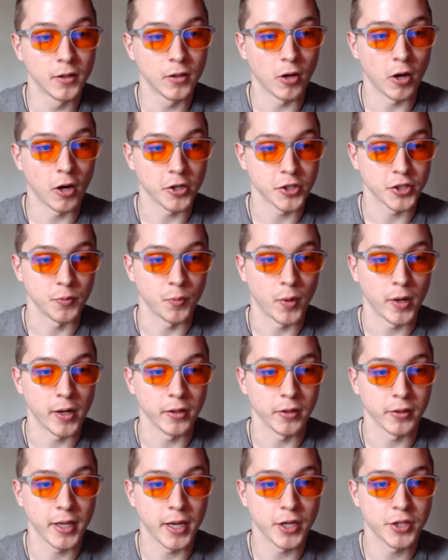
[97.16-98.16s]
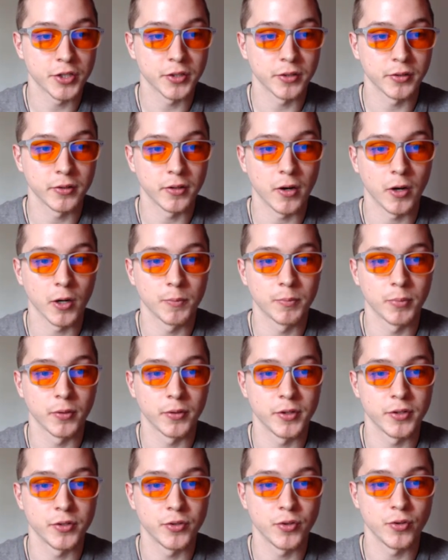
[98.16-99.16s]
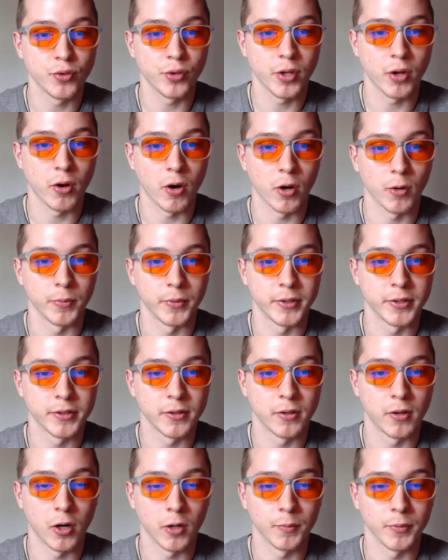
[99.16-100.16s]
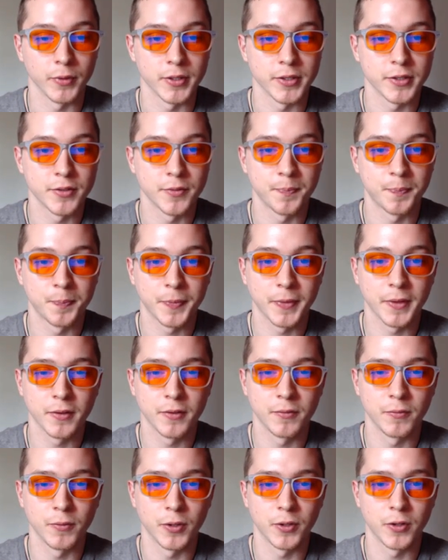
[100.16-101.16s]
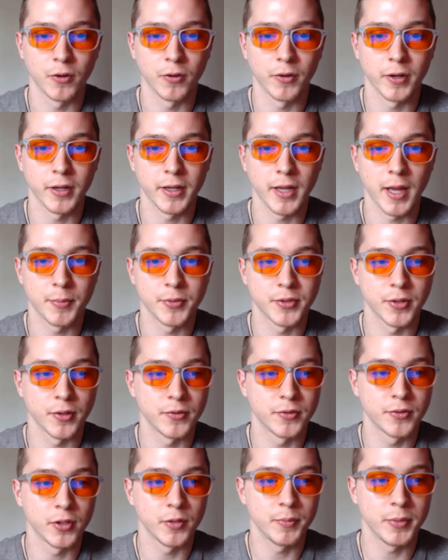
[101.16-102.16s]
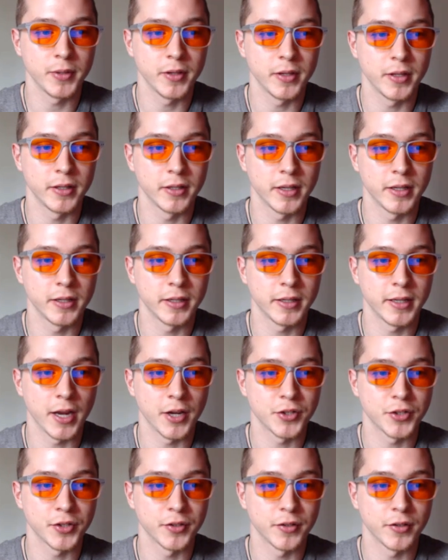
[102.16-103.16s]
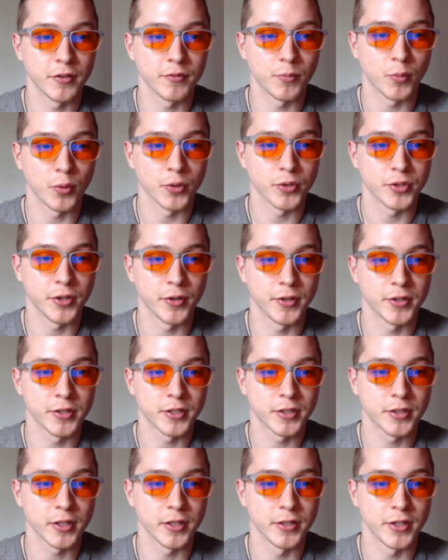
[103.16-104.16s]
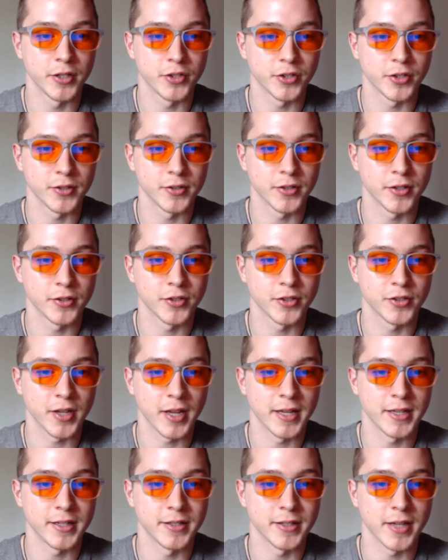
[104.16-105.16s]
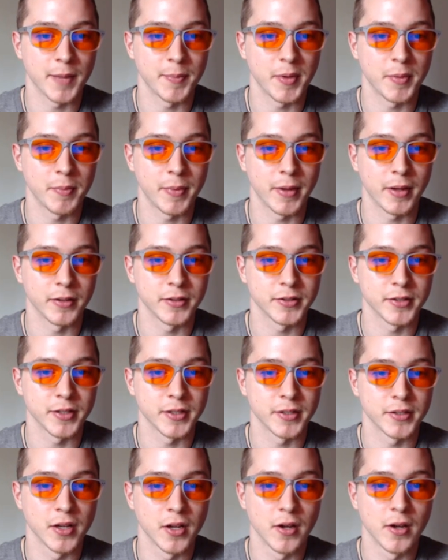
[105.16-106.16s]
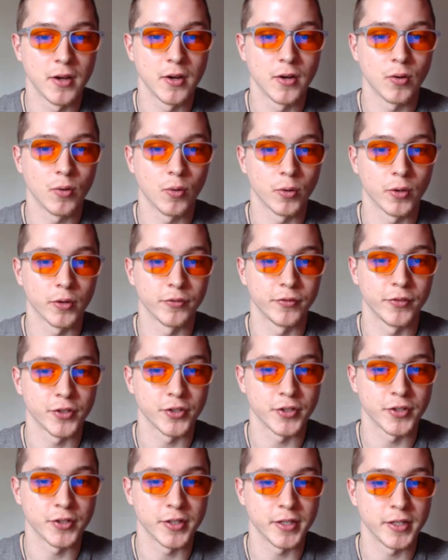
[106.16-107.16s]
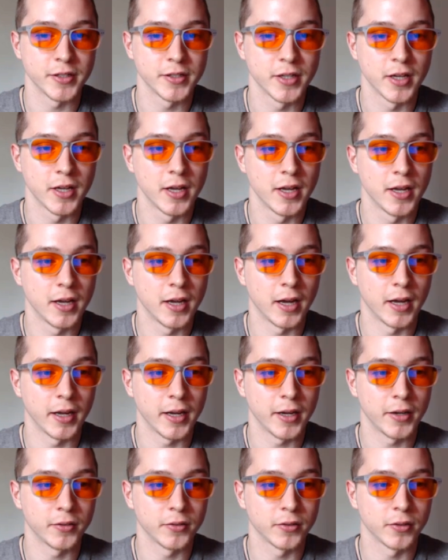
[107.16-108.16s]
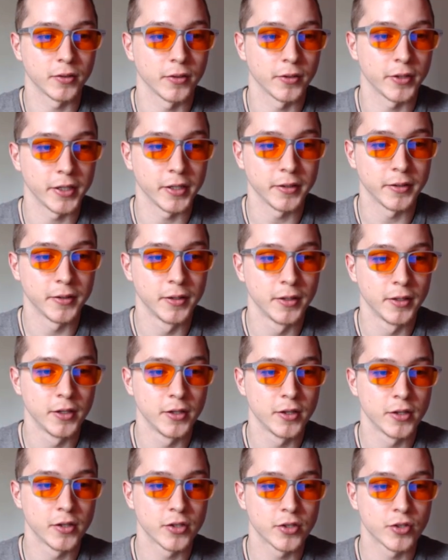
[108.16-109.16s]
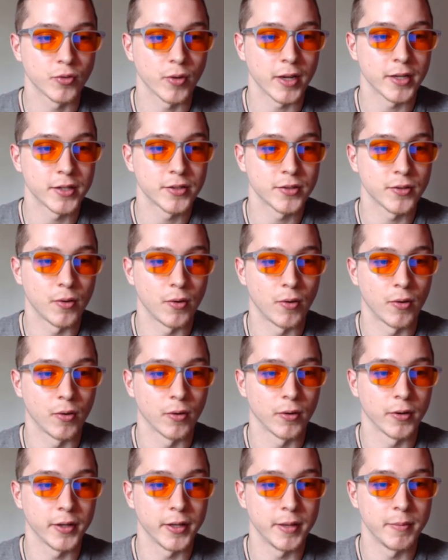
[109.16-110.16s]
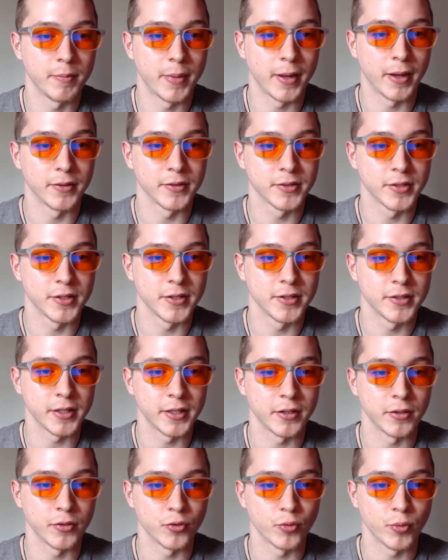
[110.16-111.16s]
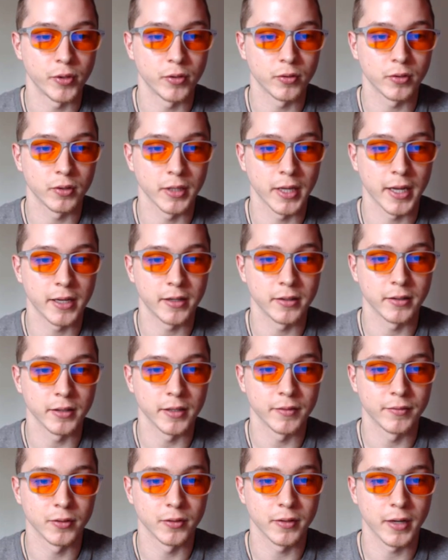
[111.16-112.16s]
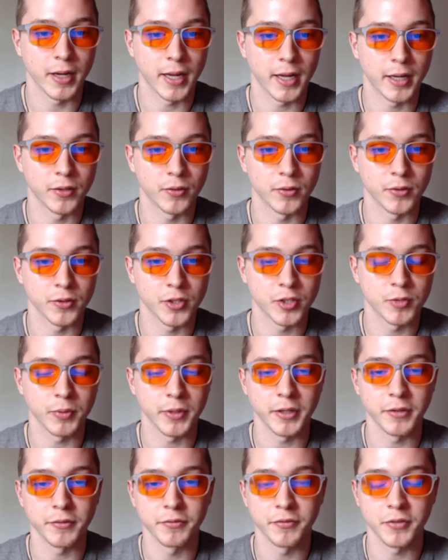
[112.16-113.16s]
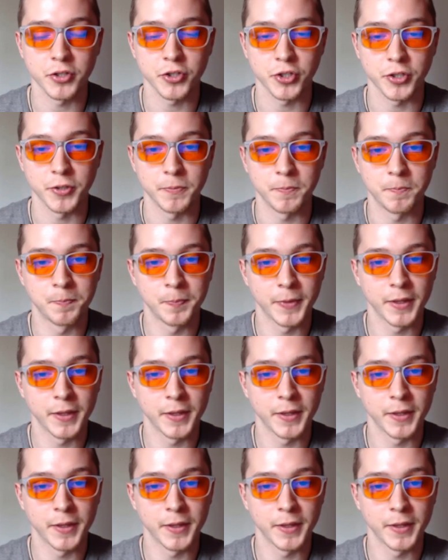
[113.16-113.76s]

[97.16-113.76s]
Caution While occasional heartburn is usually harmless, Recurring episodes could be the indication of more serious conditions such as enzyme imbalances or deficiencies, hiatal hernia, stress or imbalances in adrenal gland, liver, and or spleen function.